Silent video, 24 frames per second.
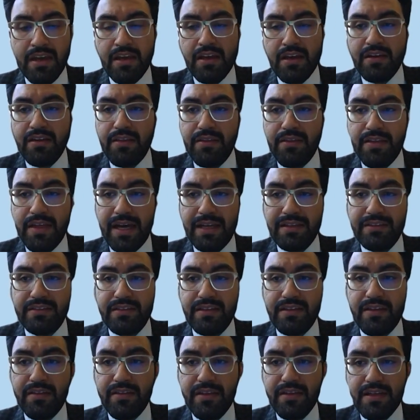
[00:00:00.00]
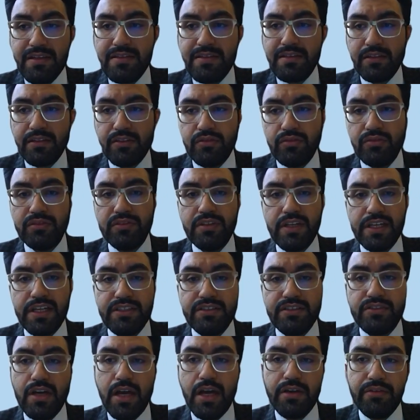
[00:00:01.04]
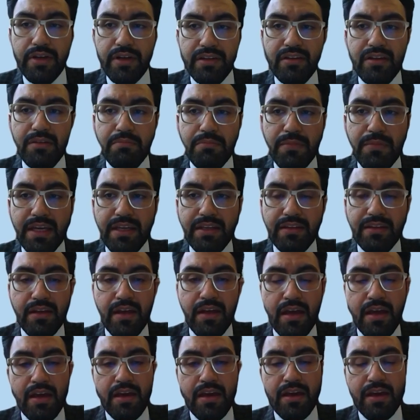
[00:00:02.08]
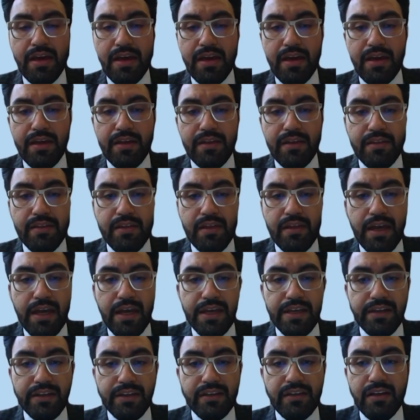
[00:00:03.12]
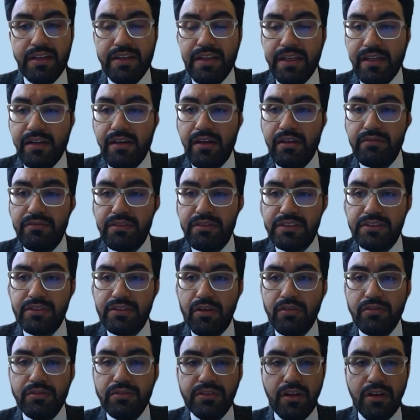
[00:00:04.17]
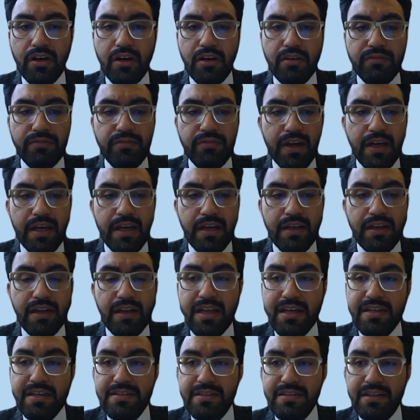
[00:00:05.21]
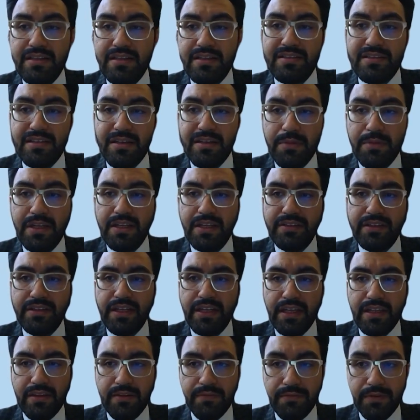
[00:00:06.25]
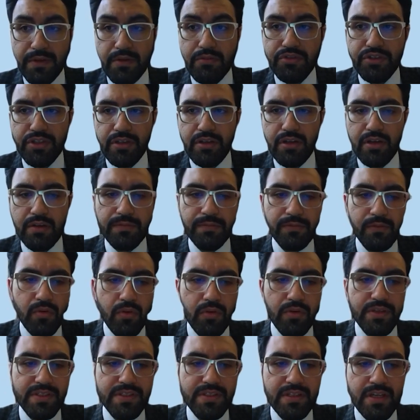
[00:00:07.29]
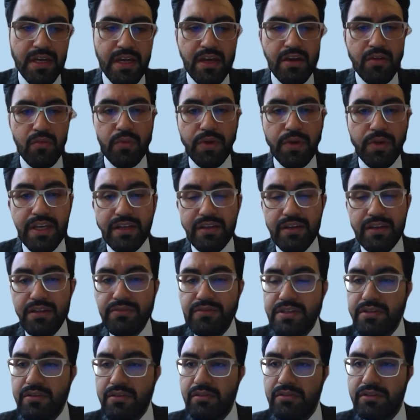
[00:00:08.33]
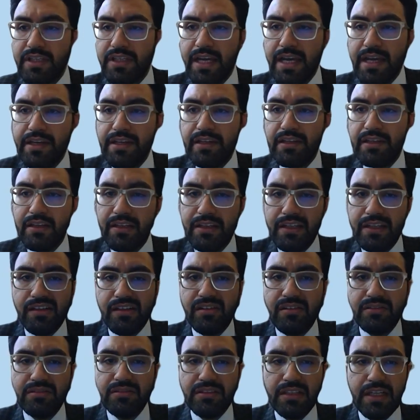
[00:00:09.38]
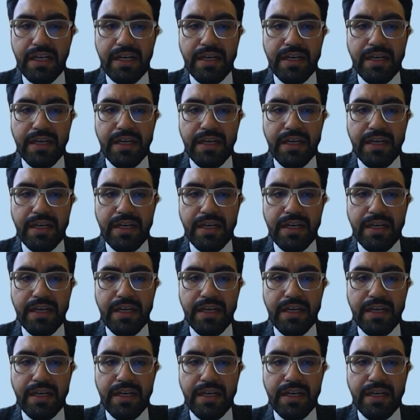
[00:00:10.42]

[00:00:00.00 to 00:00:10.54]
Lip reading: that this could indirectly mean a clinical result of less instability in the future. Of course, we cannot result any clinical